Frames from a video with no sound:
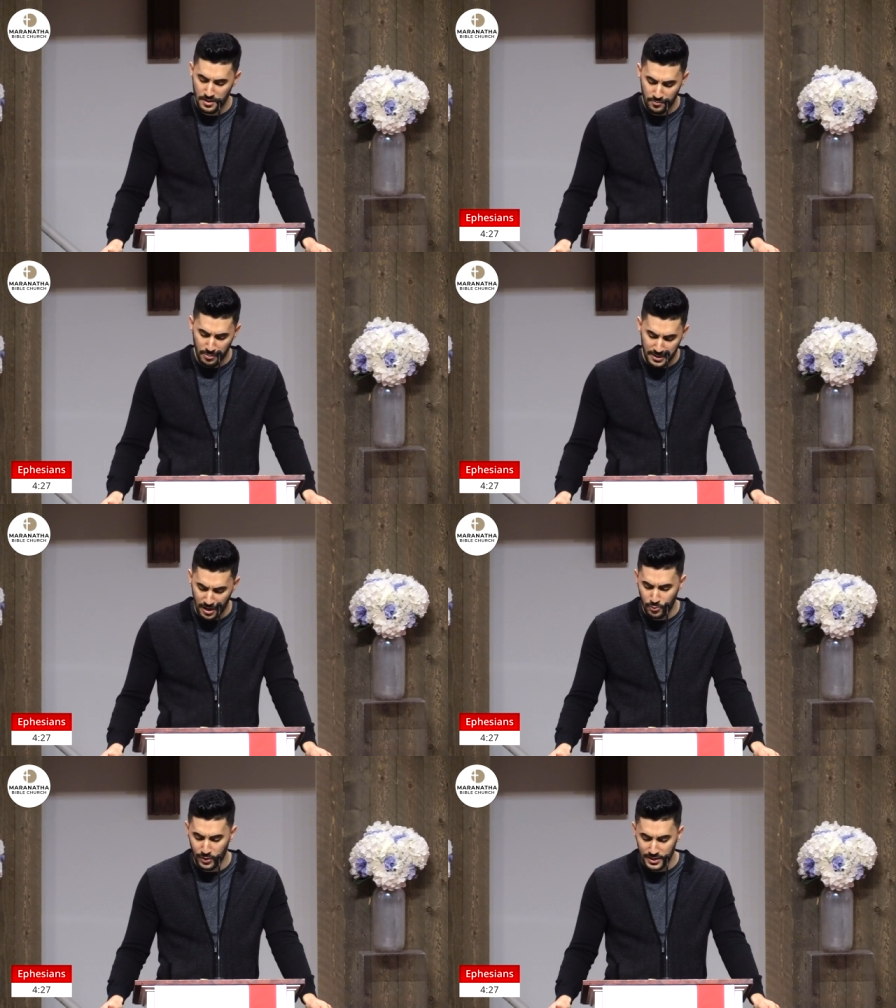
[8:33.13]
from an
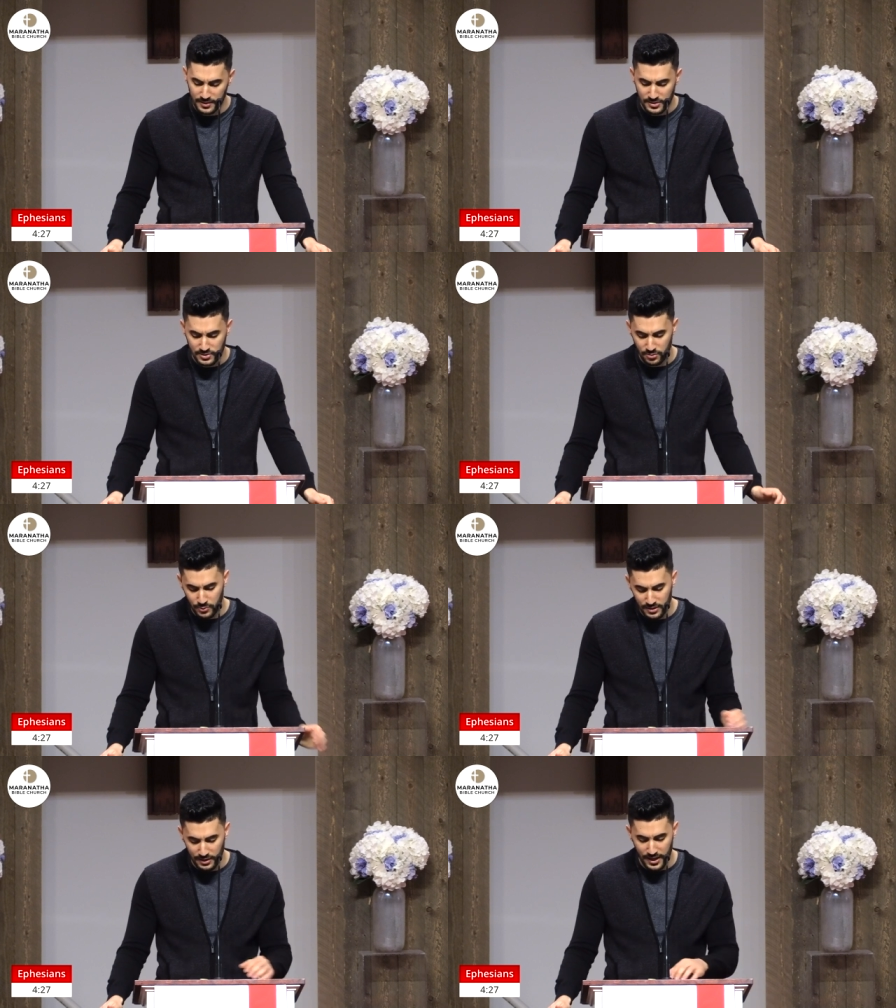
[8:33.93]
unwillingness to
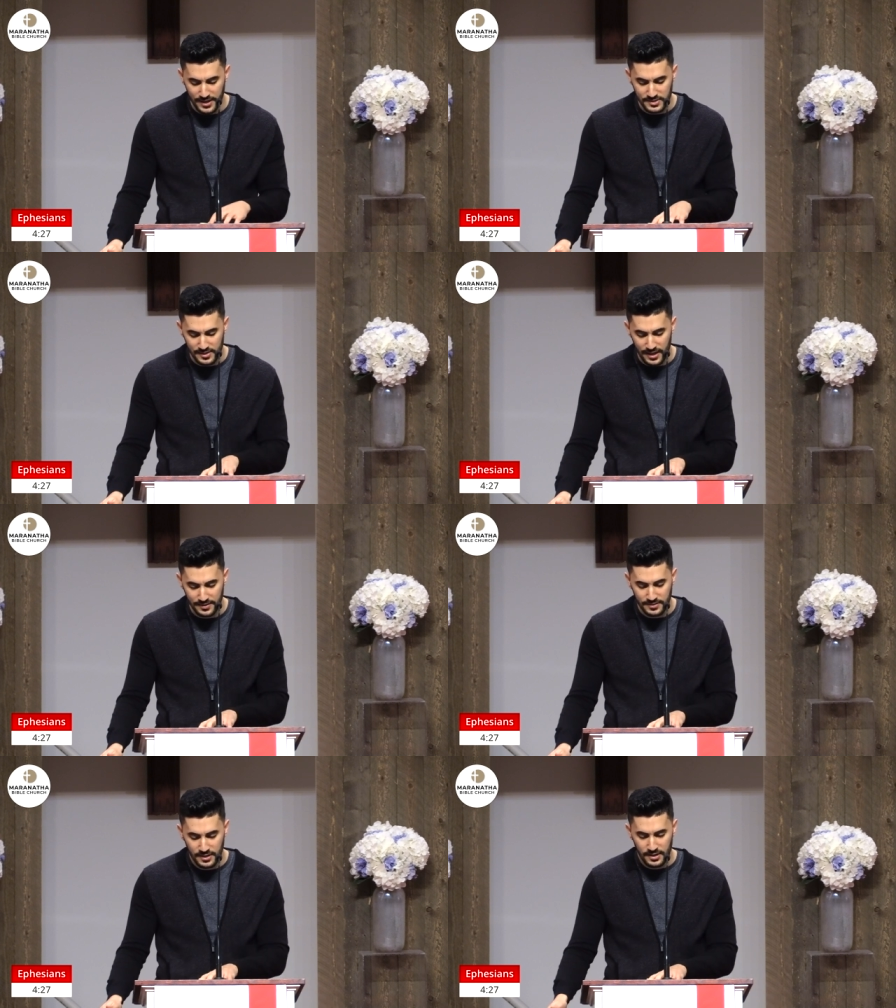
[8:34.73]
realize
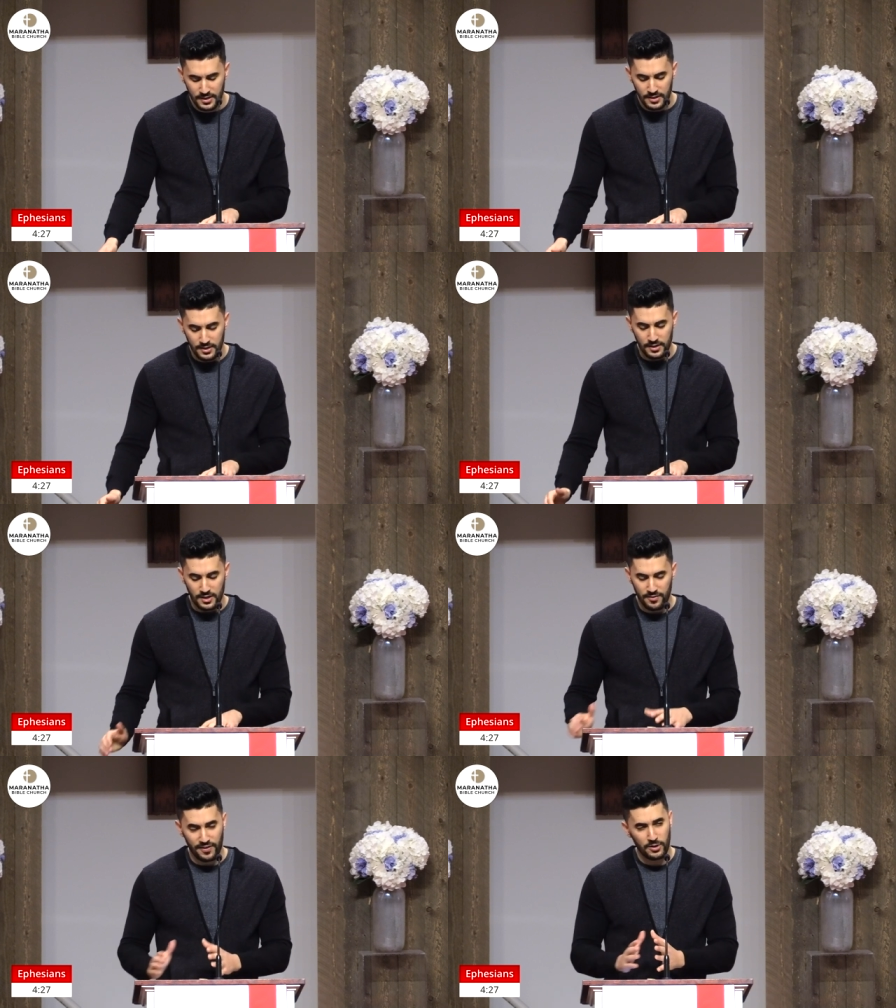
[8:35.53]
that
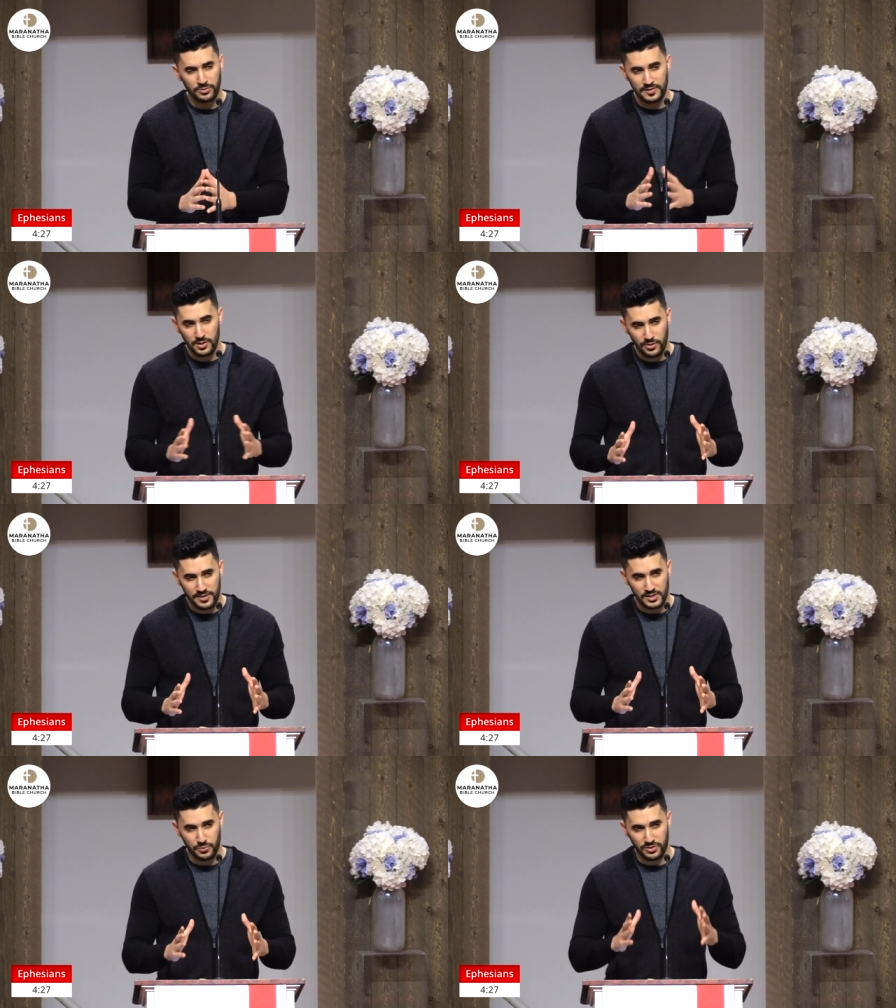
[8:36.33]
if I don't deal
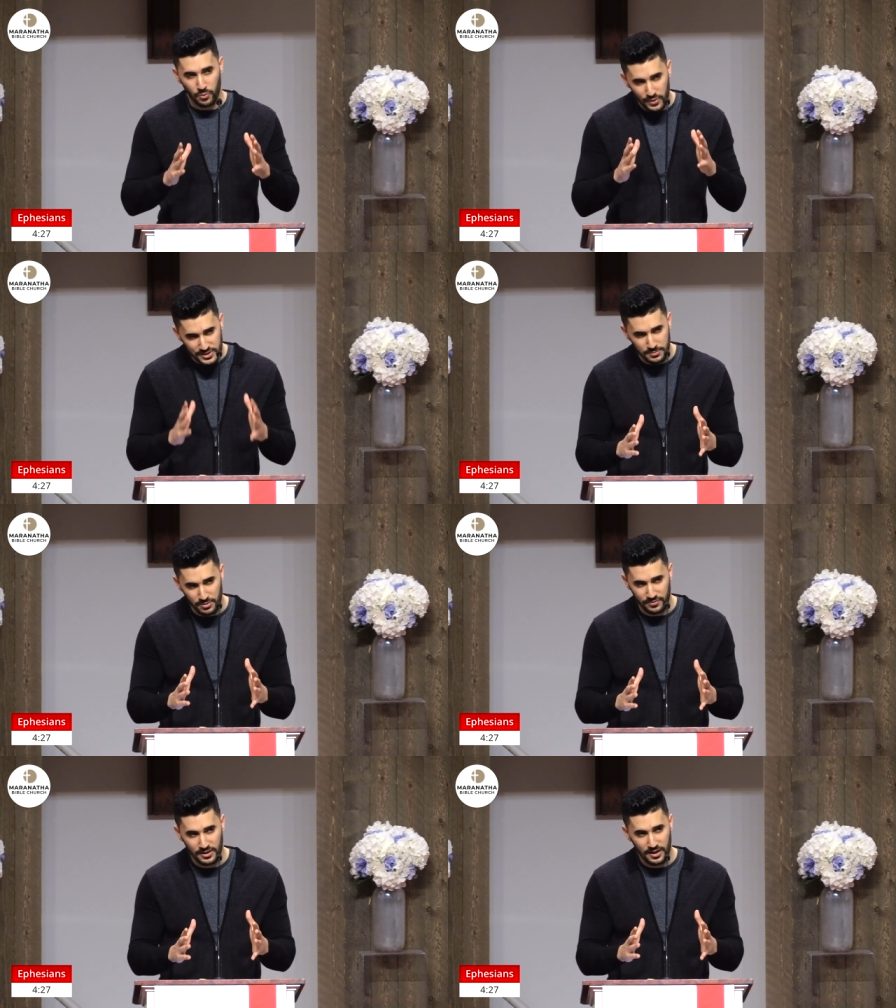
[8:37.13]
with this with the
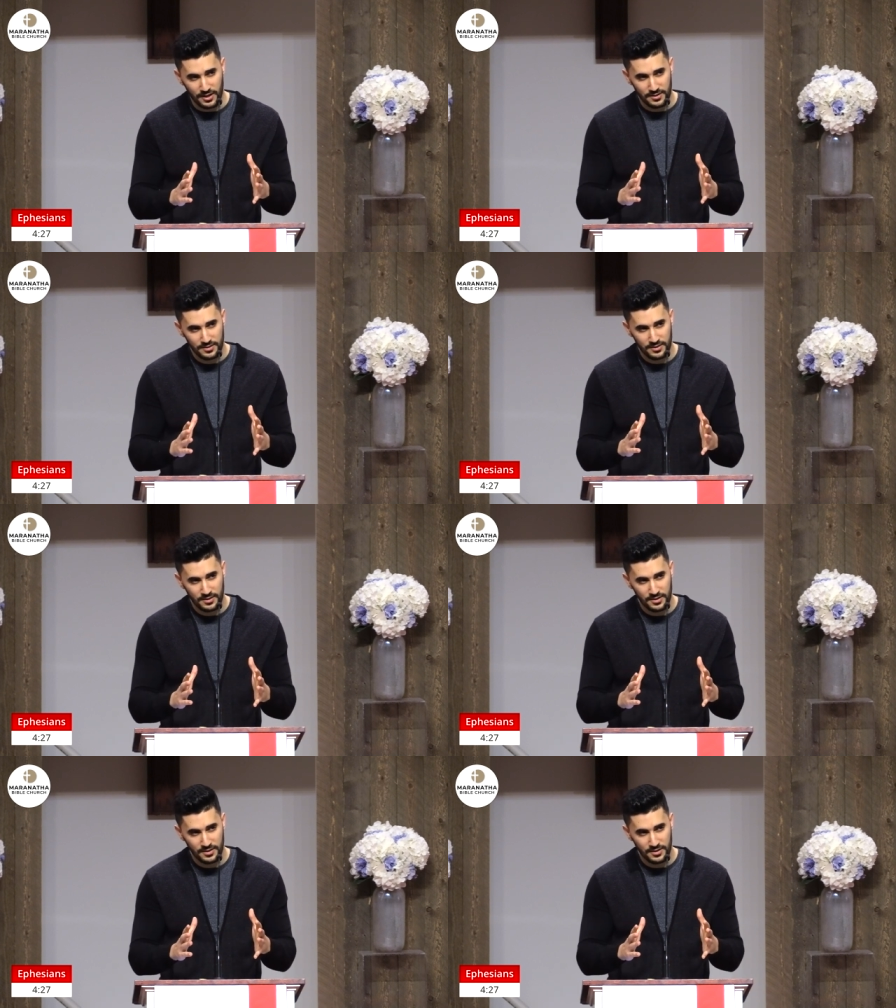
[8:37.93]
wisdom of God,